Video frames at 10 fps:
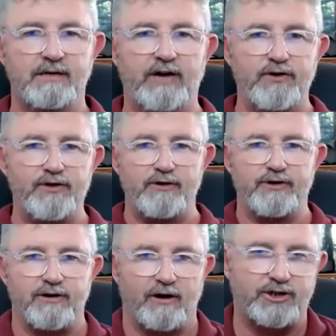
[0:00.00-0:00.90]
even though
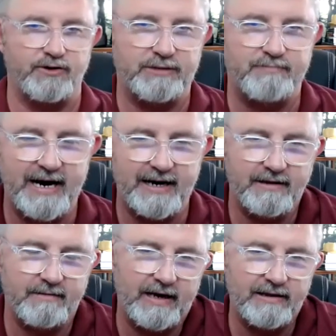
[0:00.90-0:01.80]
the culture is bad
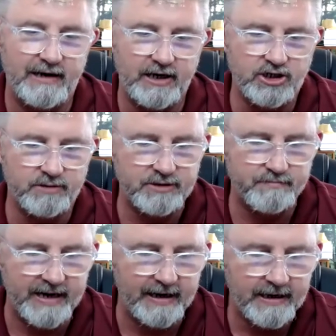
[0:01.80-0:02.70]
and the and the leadership is
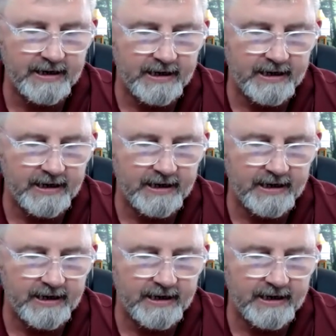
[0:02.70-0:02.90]
bad.